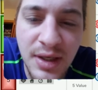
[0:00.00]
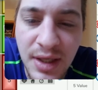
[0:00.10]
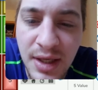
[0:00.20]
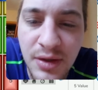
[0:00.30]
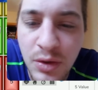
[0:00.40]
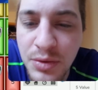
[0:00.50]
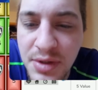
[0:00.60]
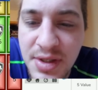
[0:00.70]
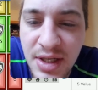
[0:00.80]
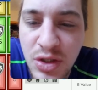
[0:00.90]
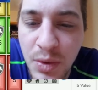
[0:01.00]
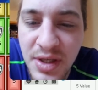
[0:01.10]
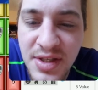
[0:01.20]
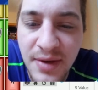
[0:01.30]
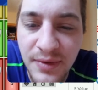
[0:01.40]
Again, Golden State
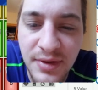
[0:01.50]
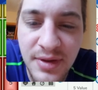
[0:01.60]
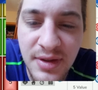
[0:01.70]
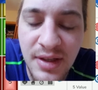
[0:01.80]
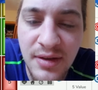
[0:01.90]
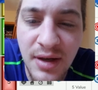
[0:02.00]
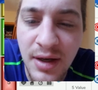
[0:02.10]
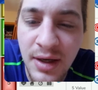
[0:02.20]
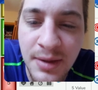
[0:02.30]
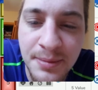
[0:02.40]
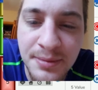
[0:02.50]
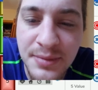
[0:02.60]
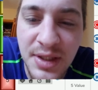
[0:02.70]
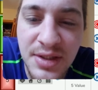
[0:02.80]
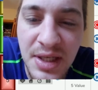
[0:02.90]
27th
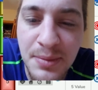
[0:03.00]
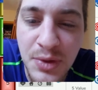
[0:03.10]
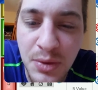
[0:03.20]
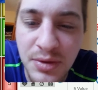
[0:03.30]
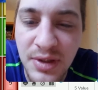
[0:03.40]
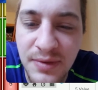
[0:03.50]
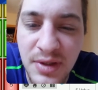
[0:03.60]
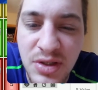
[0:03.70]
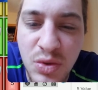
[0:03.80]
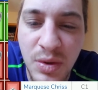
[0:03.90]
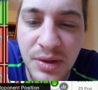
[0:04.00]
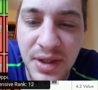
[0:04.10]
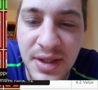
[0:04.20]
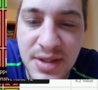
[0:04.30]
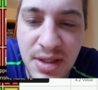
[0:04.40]
in team total defense, 12th
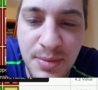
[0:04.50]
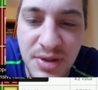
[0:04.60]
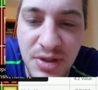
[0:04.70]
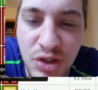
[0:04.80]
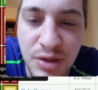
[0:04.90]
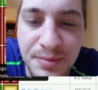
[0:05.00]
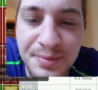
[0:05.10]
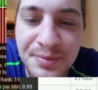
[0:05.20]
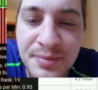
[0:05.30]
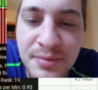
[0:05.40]
against the position.